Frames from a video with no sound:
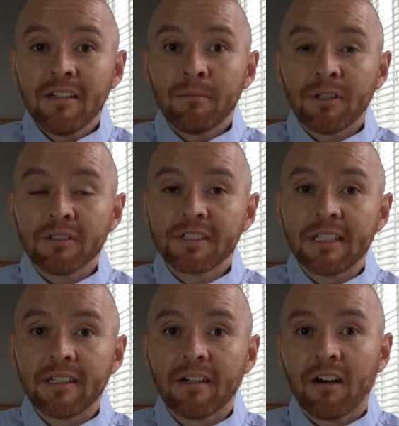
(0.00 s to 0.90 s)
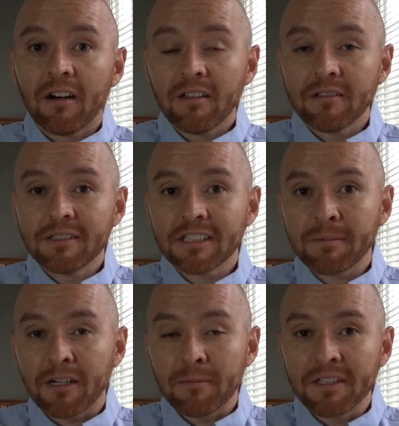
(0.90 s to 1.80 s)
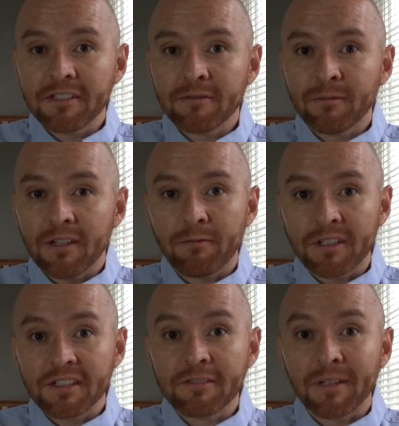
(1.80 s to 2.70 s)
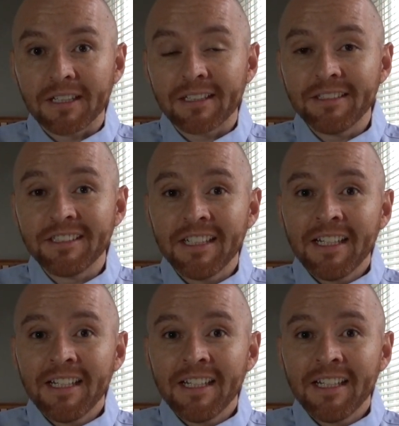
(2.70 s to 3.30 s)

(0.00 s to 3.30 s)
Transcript: but you'll see Harlow's experiments with rhesus monkeys,